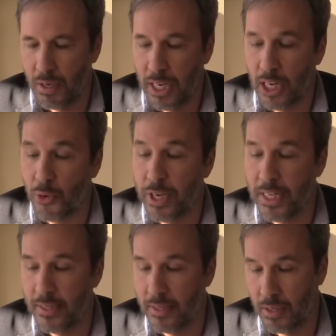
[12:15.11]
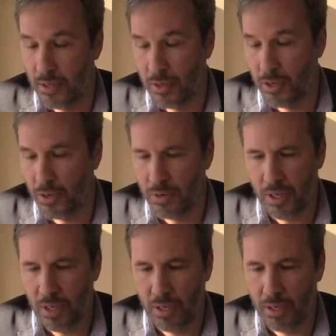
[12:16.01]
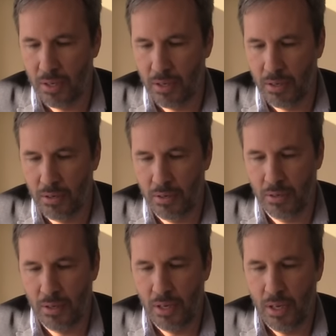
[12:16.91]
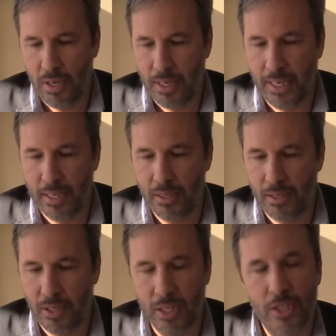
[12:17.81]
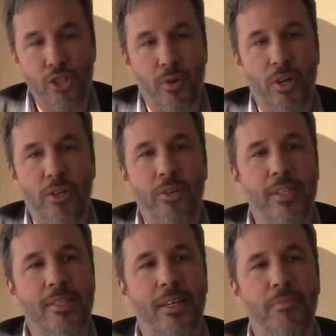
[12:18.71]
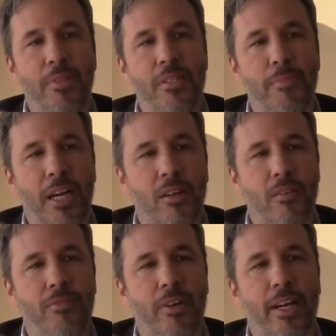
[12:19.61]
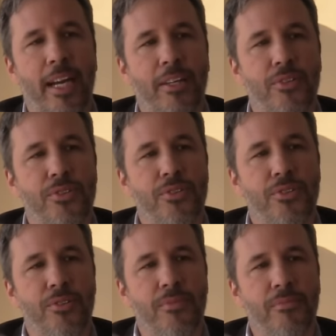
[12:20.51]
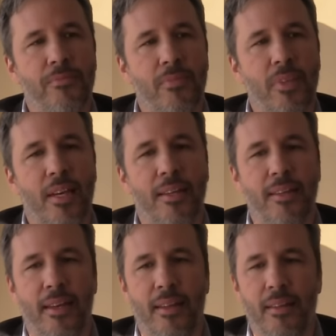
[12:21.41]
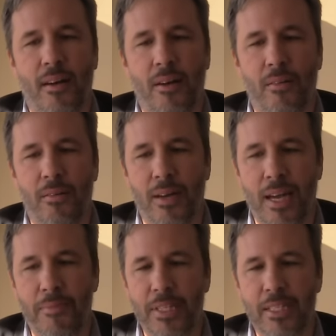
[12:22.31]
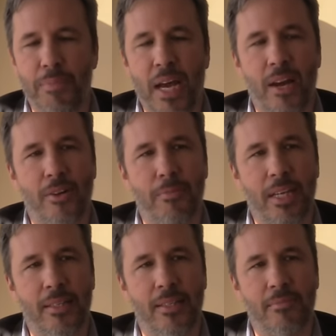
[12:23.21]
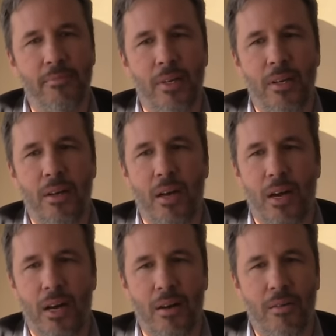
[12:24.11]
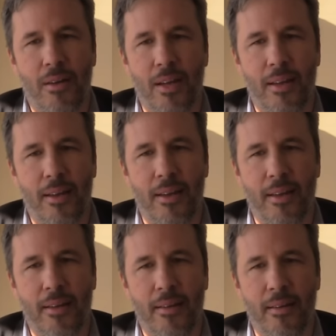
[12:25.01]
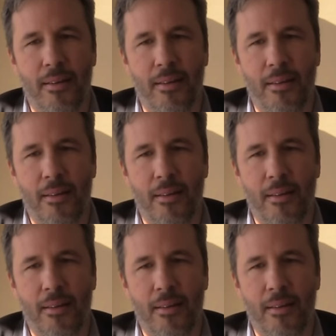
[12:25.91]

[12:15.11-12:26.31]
increased or, or uh, get got stronger inside me is my love for actors hmm. and and how I'm inspired by them how I I, uh,